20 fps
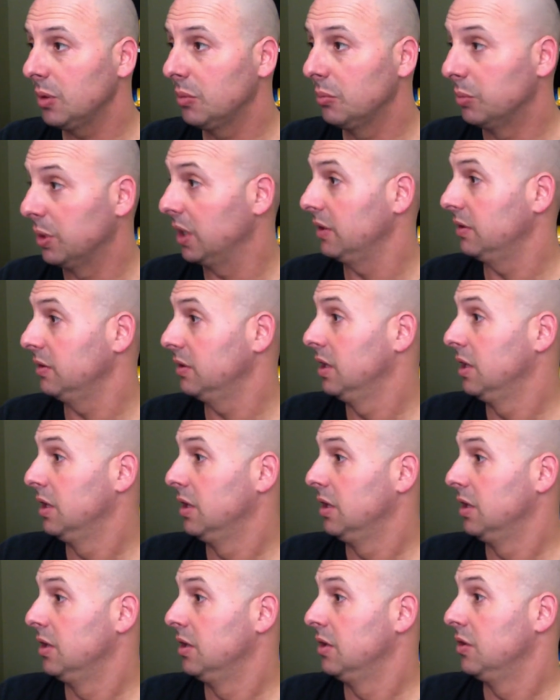But
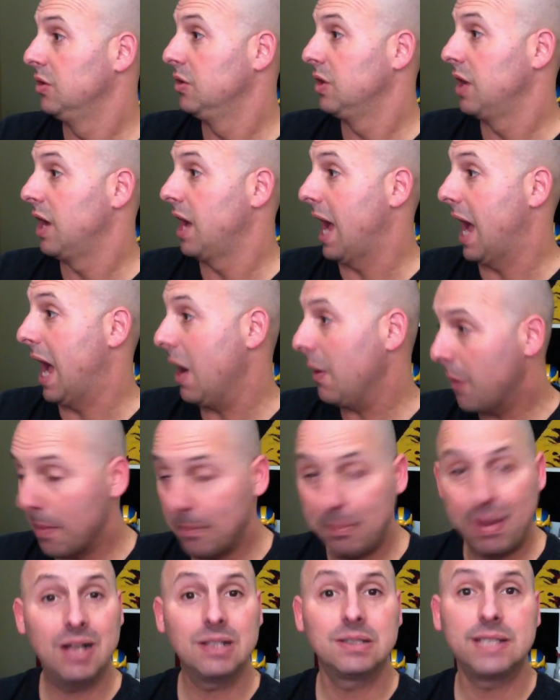how
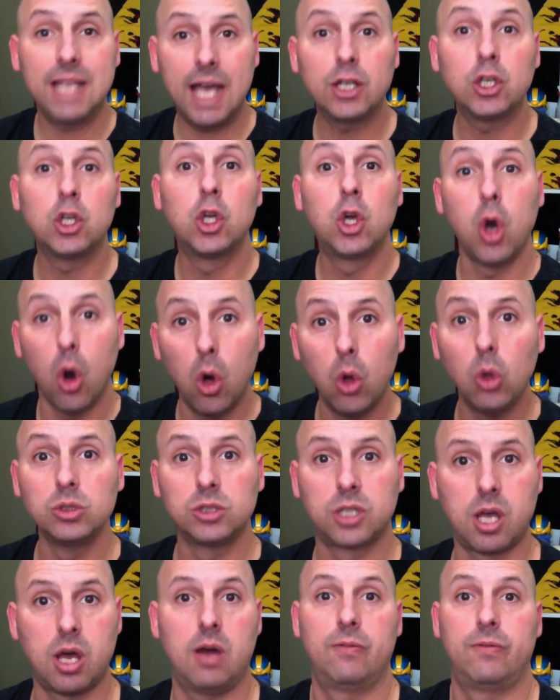about that
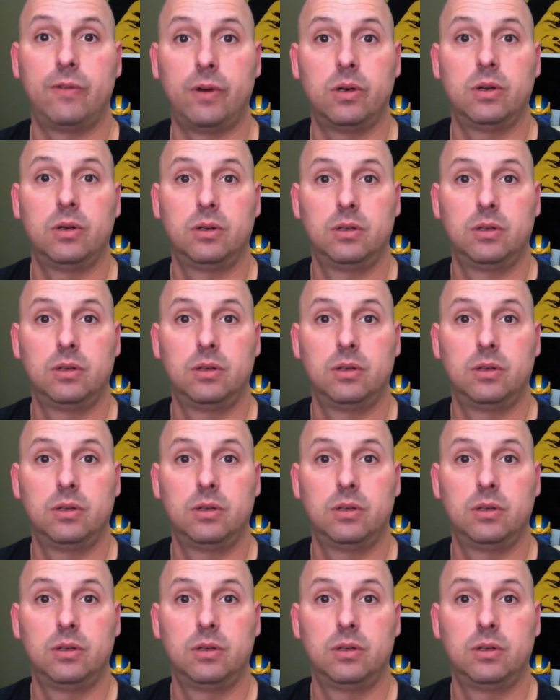gold cover?